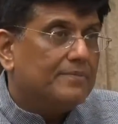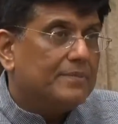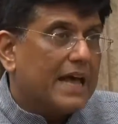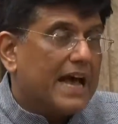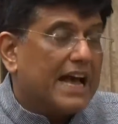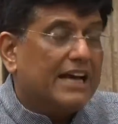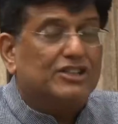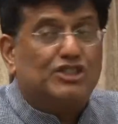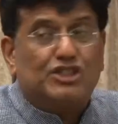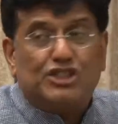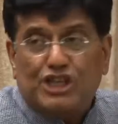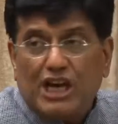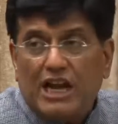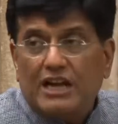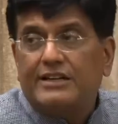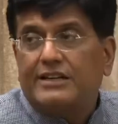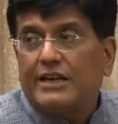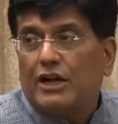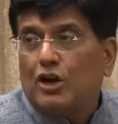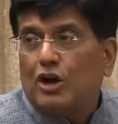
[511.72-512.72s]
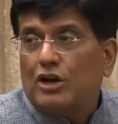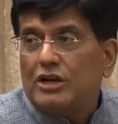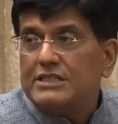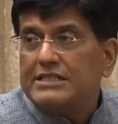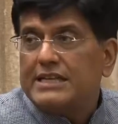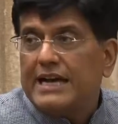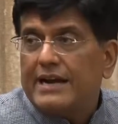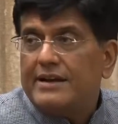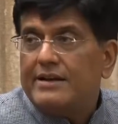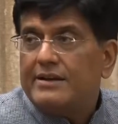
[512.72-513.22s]
has shelter on
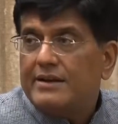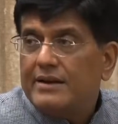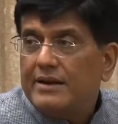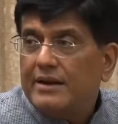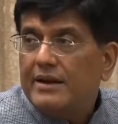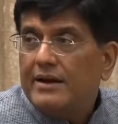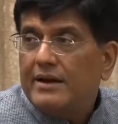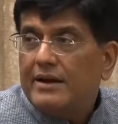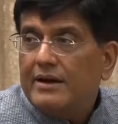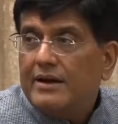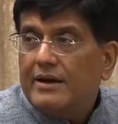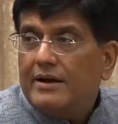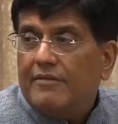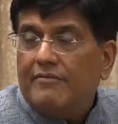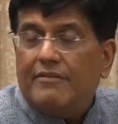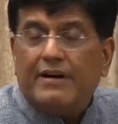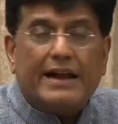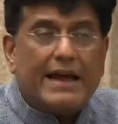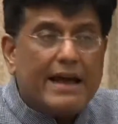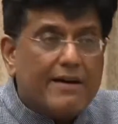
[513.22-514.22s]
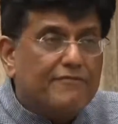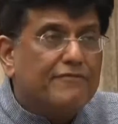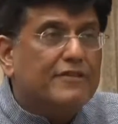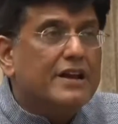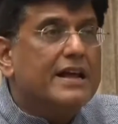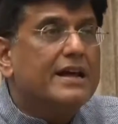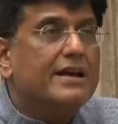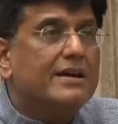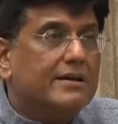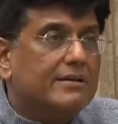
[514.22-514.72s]
his head, where
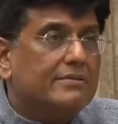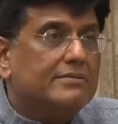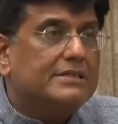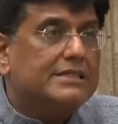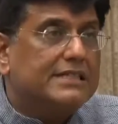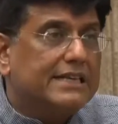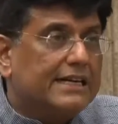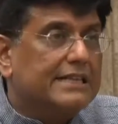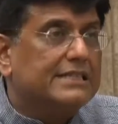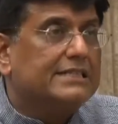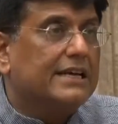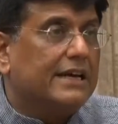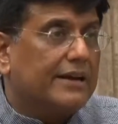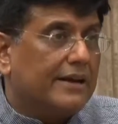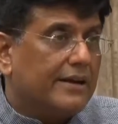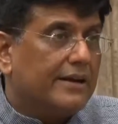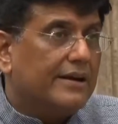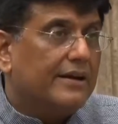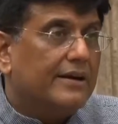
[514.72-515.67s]
every citizen